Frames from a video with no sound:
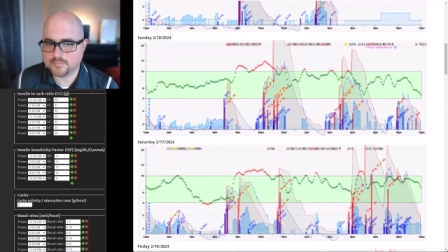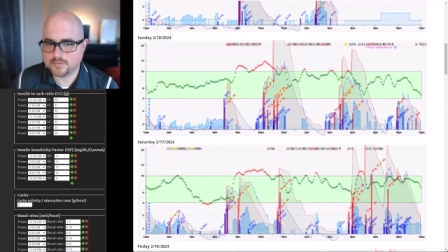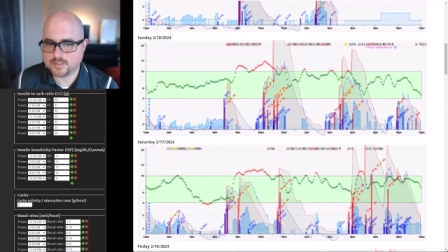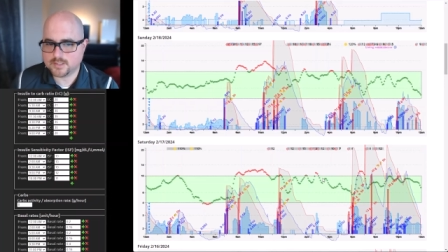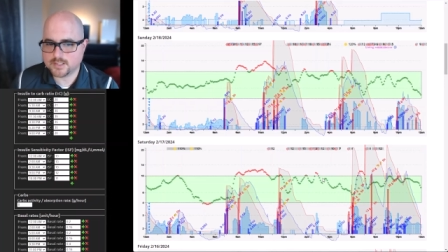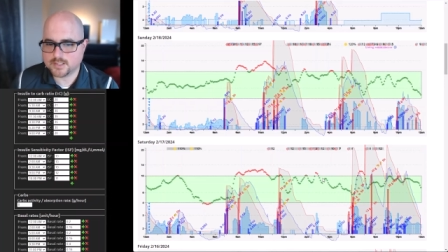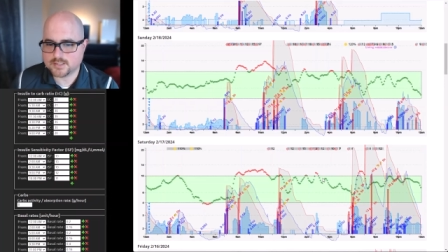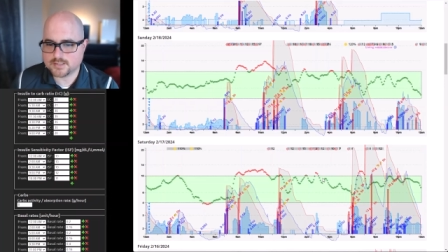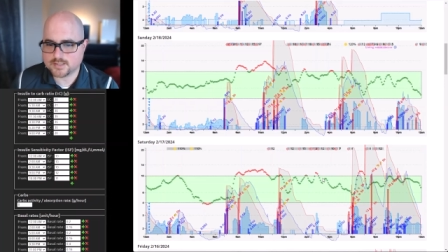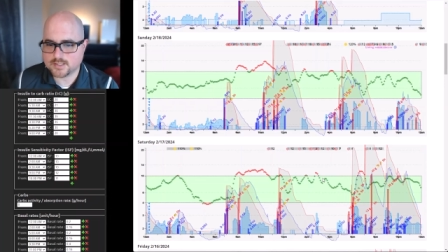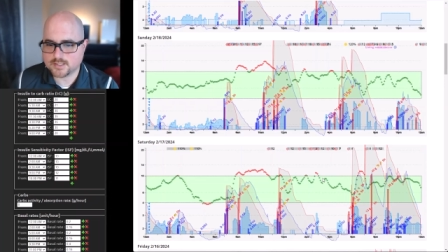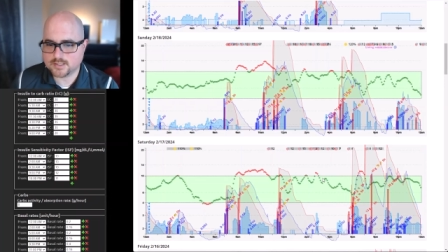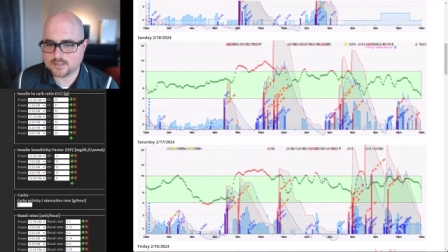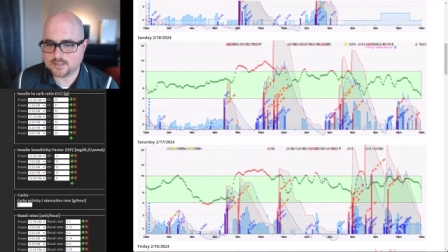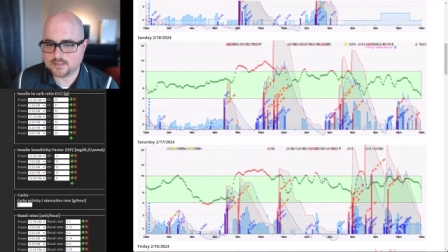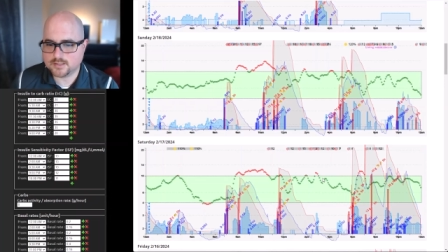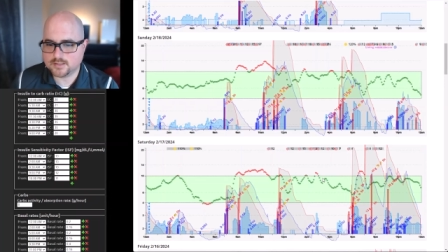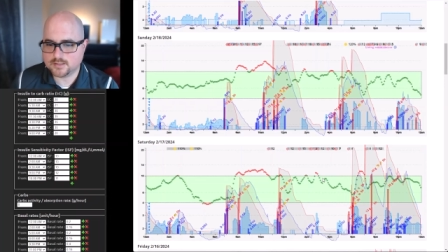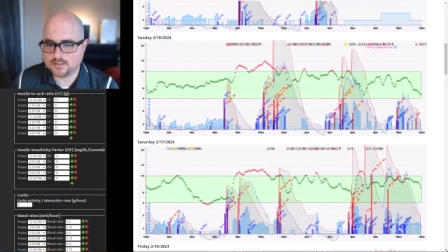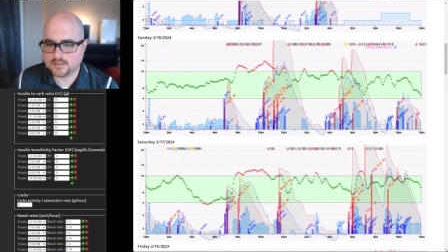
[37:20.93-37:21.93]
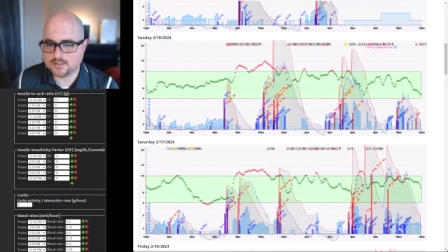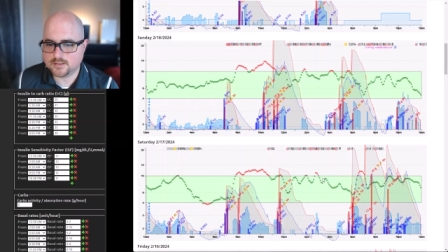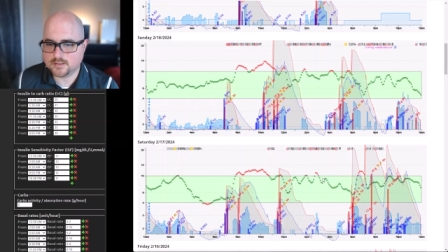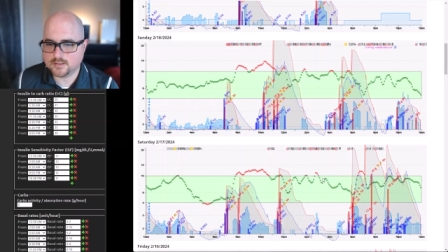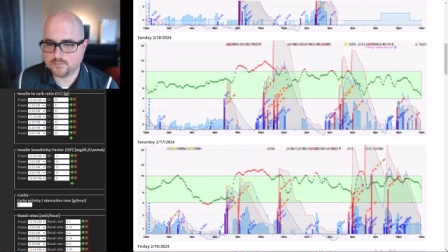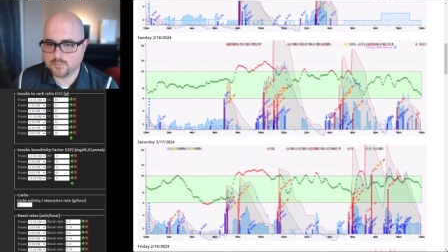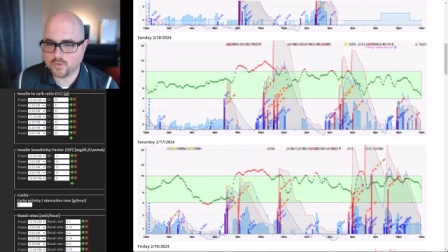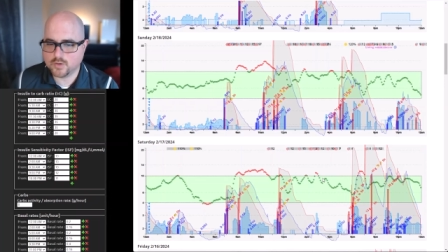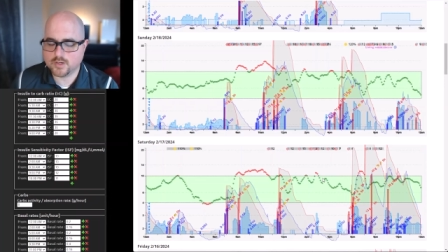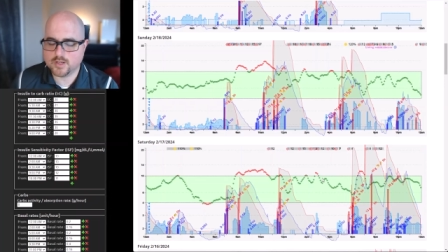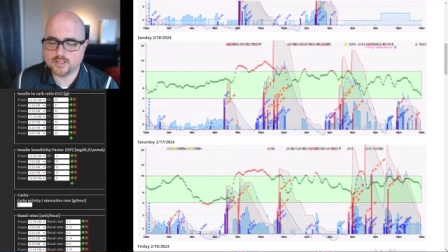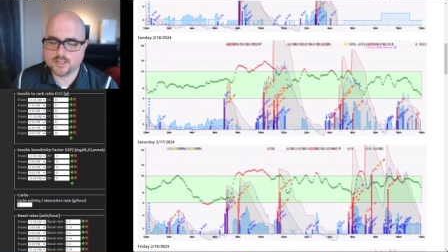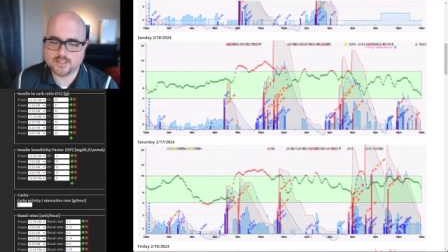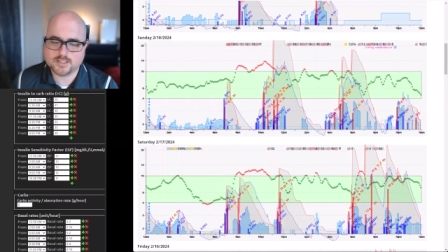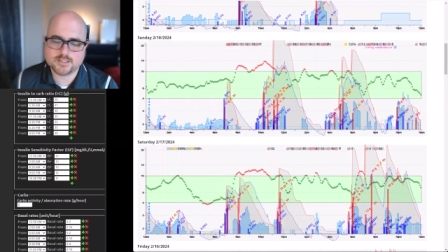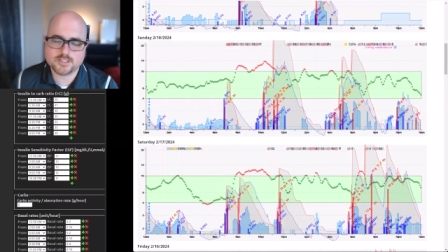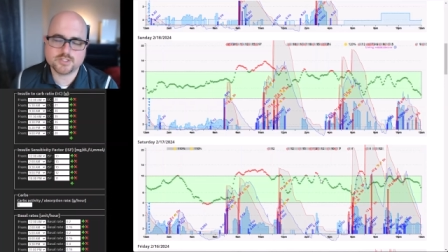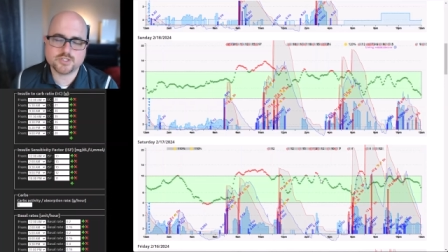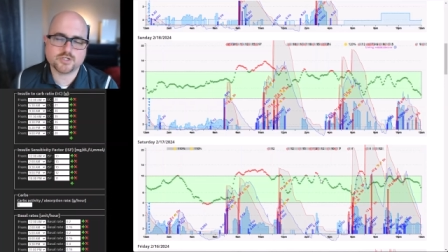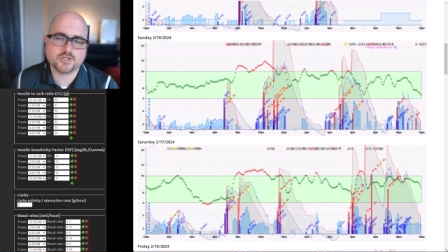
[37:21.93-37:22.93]
because uh, yeah. more at
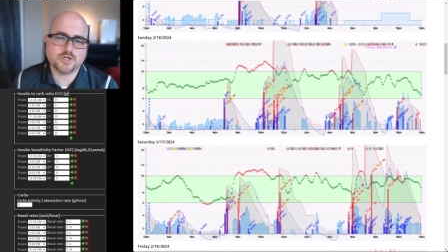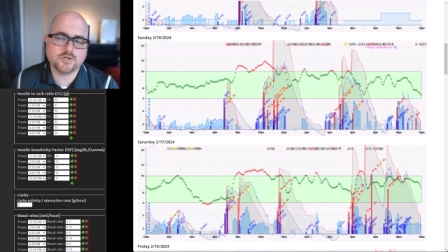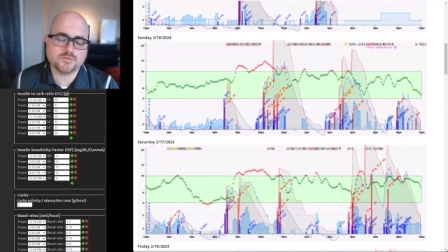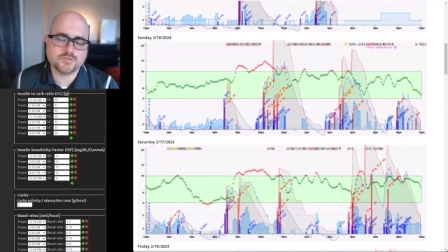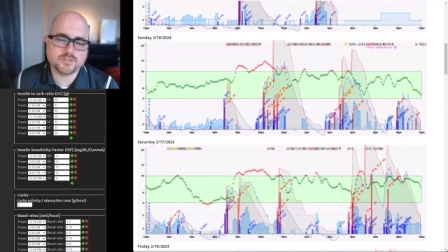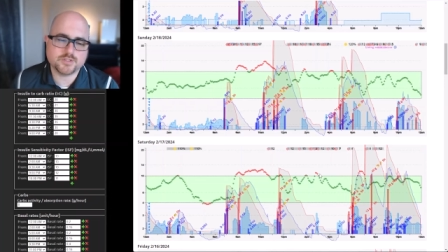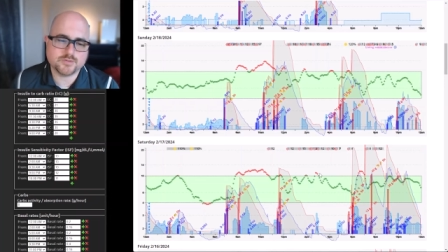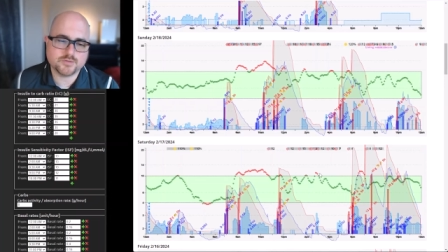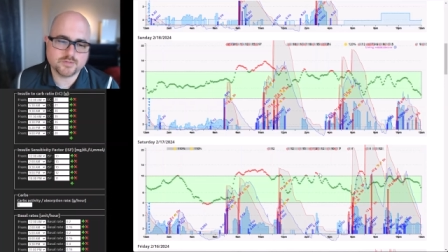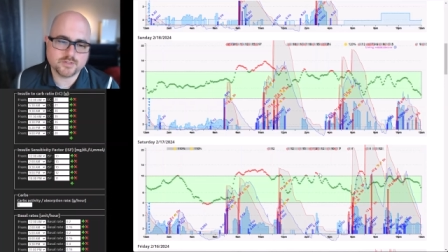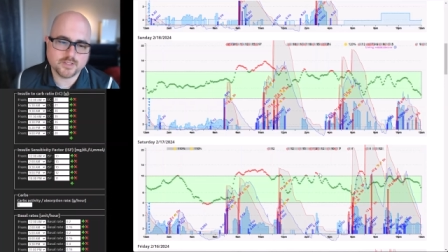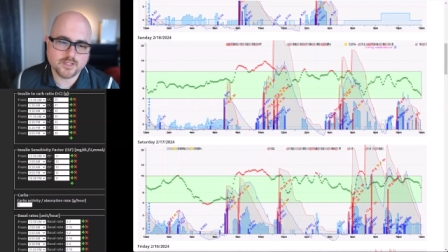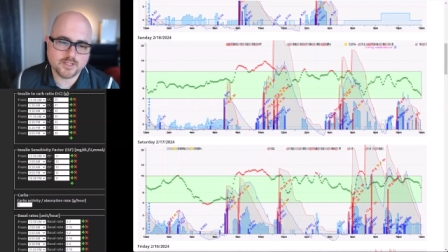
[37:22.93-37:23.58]
least as your go to.